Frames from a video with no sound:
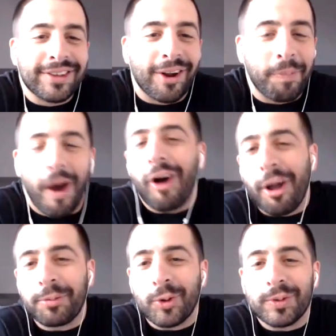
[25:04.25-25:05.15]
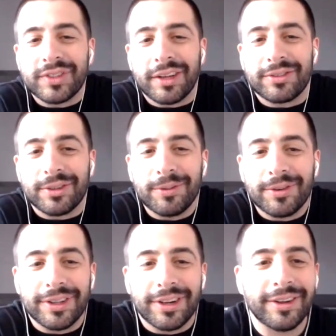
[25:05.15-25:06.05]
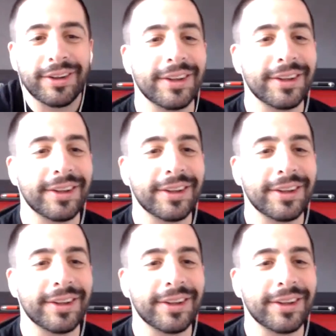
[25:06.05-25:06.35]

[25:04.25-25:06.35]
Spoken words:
You know, Paula Abdul was there too. You know.